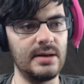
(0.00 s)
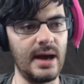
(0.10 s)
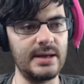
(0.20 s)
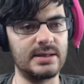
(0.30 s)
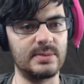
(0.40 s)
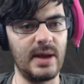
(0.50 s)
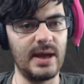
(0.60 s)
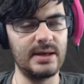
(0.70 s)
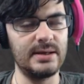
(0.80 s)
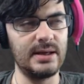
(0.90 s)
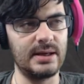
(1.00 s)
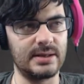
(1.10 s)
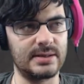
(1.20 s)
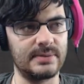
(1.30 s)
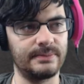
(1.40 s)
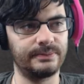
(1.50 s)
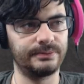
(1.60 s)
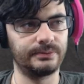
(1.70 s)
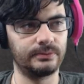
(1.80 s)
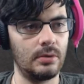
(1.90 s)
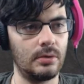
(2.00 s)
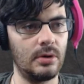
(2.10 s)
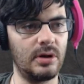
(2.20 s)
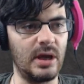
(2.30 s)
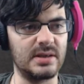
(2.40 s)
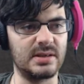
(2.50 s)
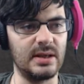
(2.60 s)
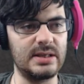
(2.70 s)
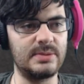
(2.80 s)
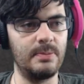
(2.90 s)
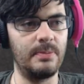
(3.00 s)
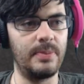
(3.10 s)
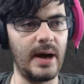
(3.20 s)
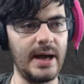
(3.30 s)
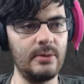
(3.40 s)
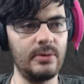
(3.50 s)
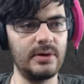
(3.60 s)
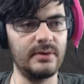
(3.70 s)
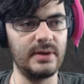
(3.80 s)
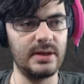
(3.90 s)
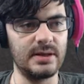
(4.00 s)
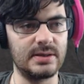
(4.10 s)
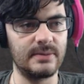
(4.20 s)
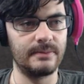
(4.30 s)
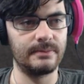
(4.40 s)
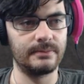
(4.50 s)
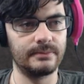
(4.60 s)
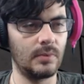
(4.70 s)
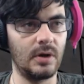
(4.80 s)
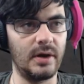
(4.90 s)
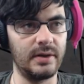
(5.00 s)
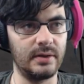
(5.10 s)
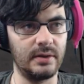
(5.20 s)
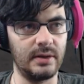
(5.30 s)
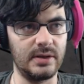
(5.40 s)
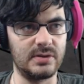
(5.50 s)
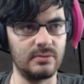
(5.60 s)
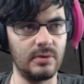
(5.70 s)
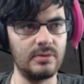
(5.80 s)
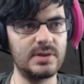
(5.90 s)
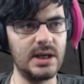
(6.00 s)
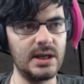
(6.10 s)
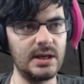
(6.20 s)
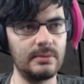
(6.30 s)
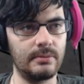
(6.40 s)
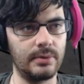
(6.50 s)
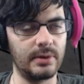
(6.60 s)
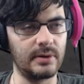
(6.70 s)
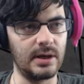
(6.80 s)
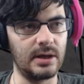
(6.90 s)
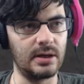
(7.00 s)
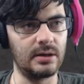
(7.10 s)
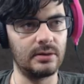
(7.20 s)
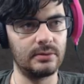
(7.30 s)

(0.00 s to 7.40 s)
Nice, man. Nice. Okay, so let's buy one of these. Alright, let's rotate it and put it right here.